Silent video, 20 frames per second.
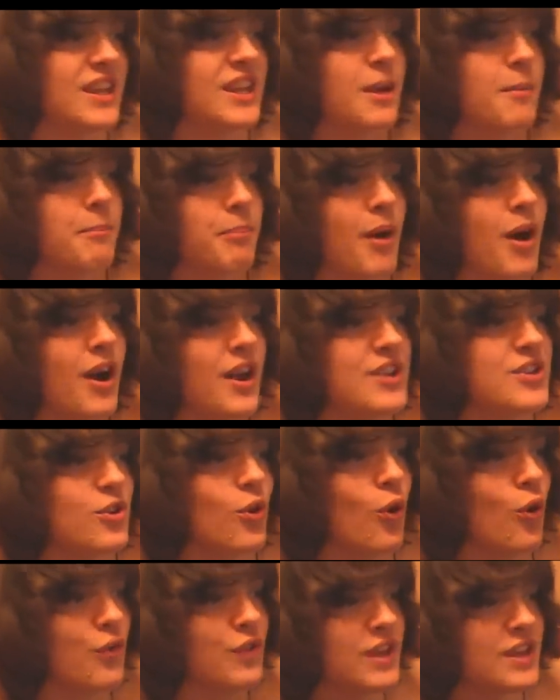he combines
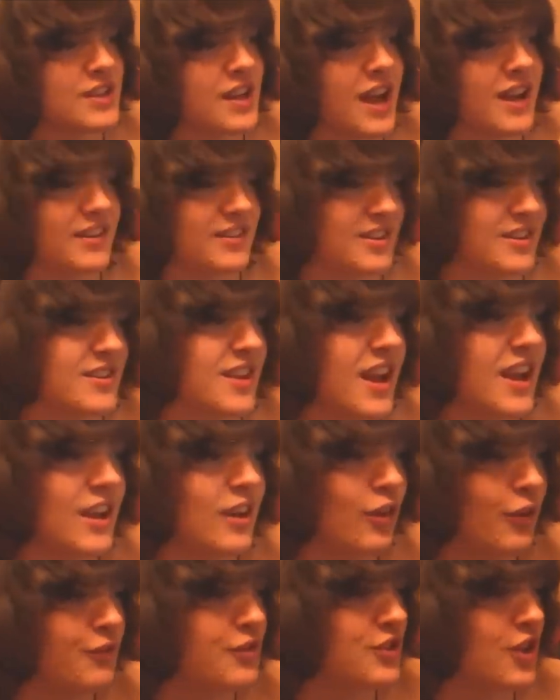all these actors that
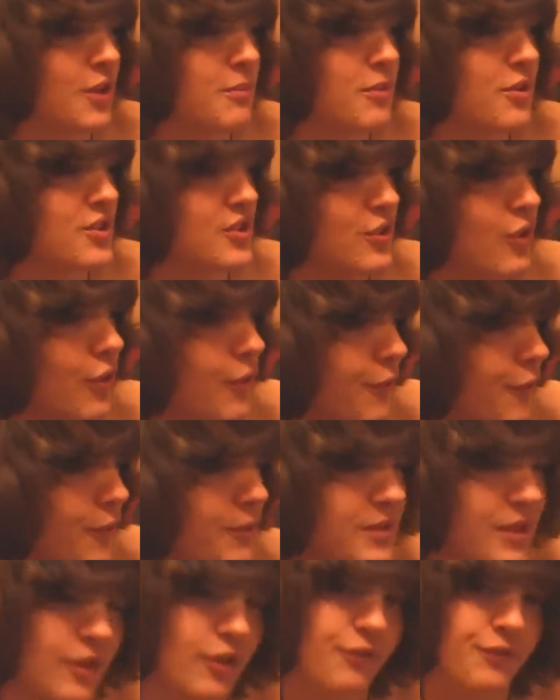he loves so much and all the
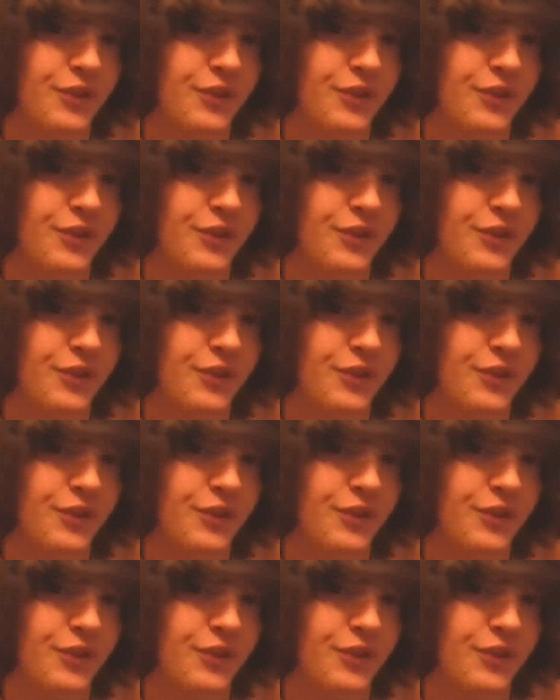films that he